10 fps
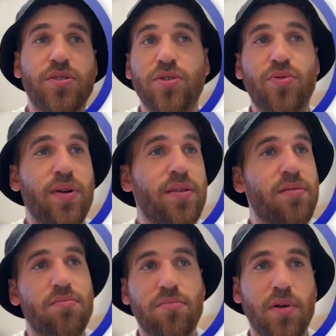to create
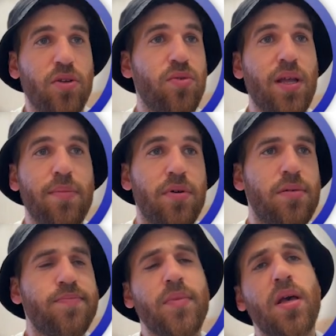a new
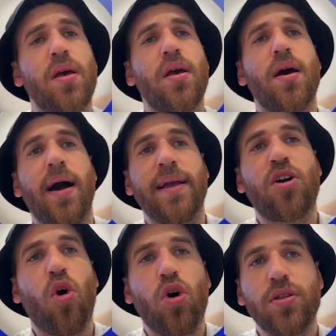table. I
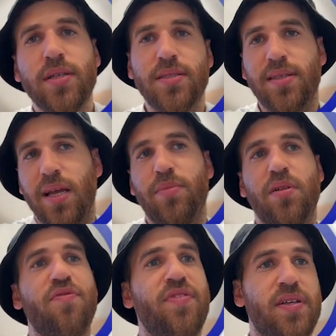call this table
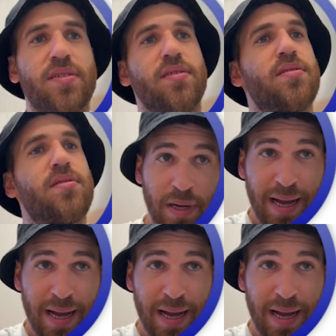fixes. I